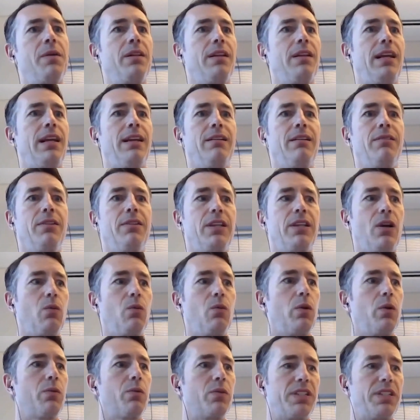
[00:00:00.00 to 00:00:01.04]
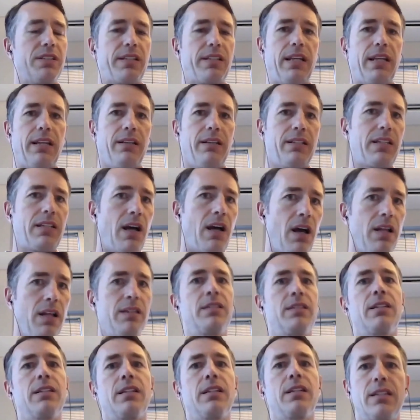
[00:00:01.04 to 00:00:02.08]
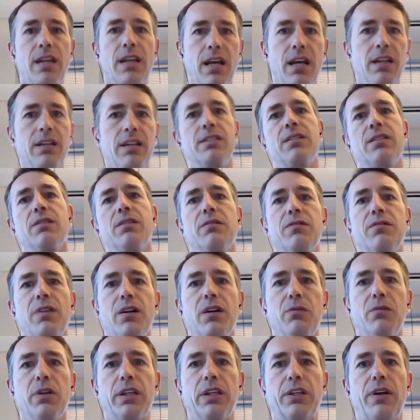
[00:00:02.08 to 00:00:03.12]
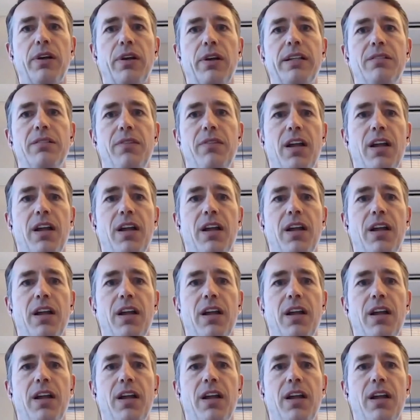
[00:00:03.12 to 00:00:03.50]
and we were just getting tons and tons of really great